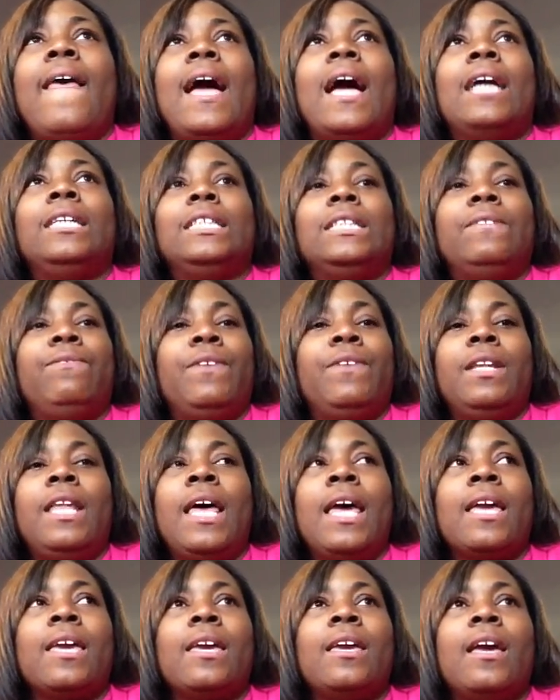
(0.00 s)
I just feel
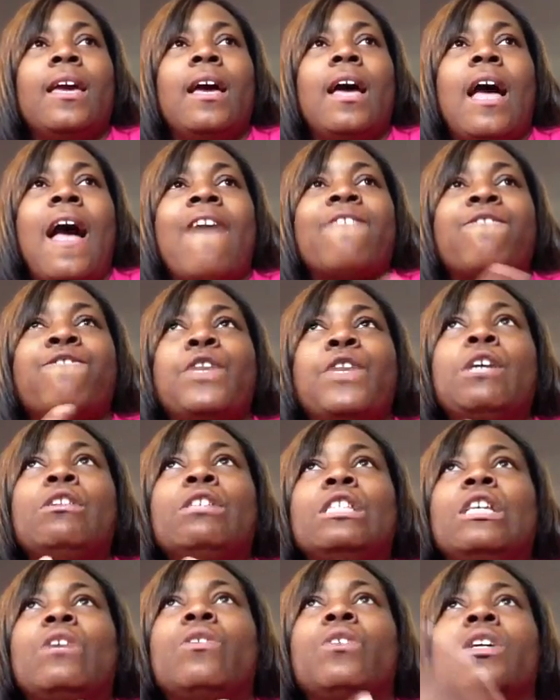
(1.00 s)
like I feel
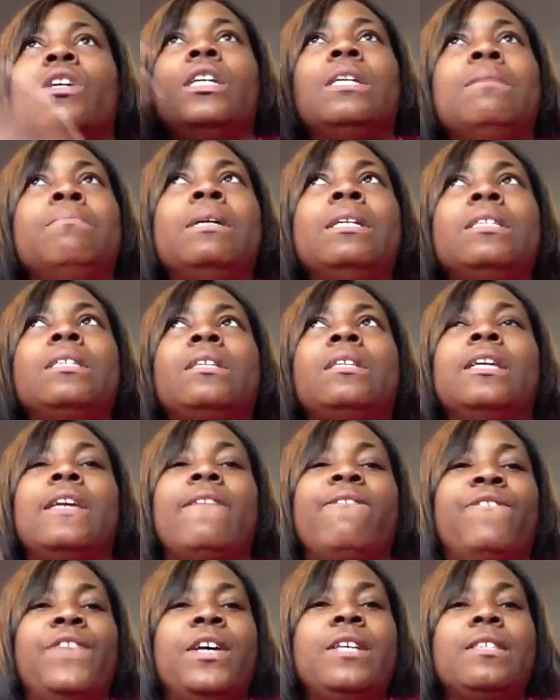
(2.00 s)
so good mentally
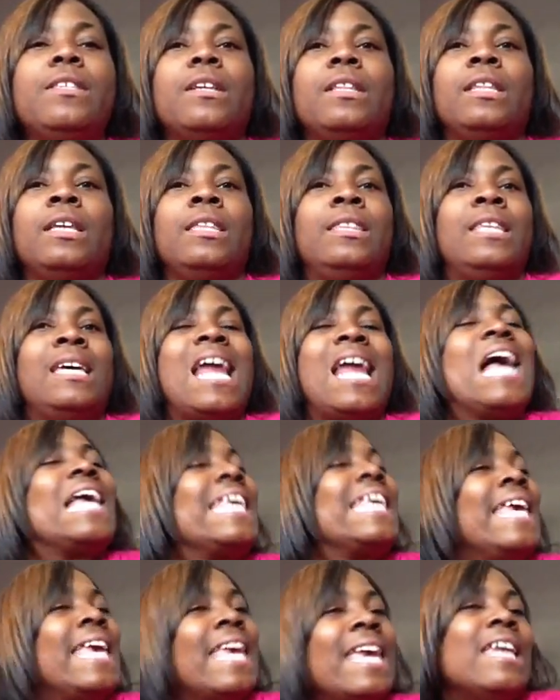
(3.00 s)
and physically that I
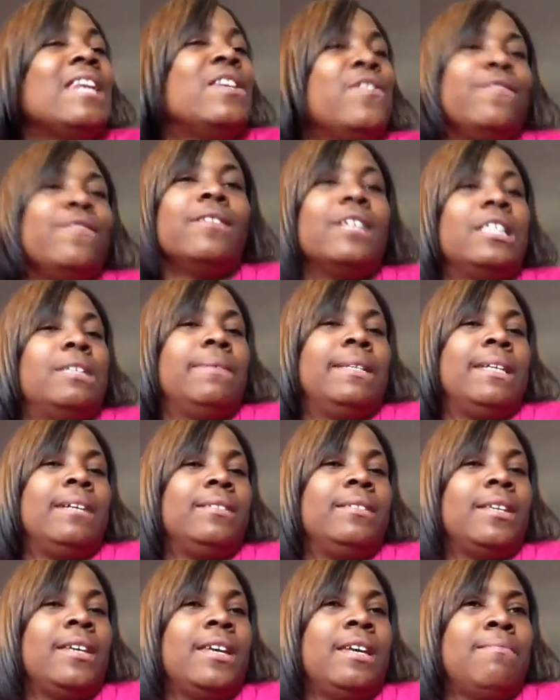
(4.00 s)
can do this
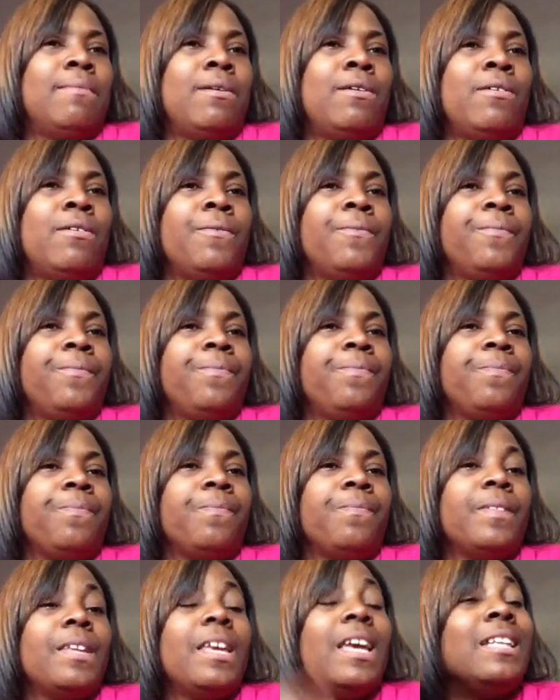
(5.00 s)
without the chemo
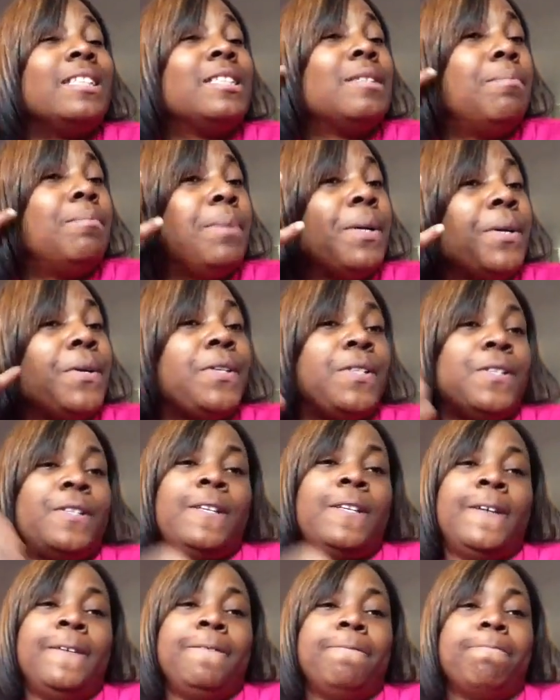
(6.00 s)
and
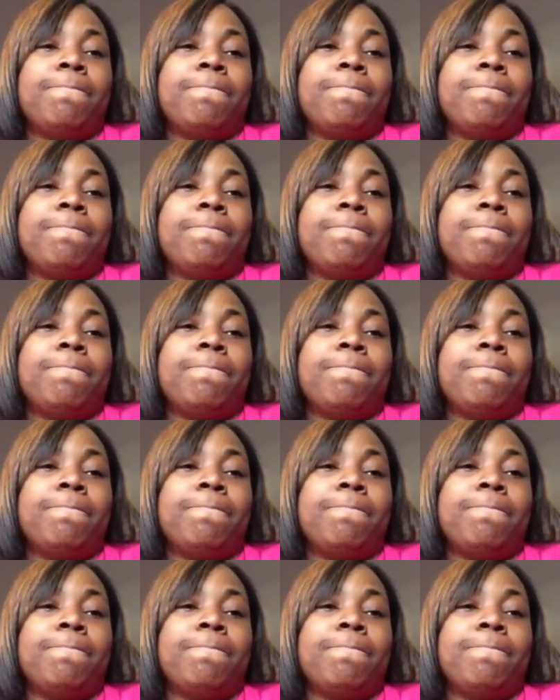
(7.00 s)
spiritually.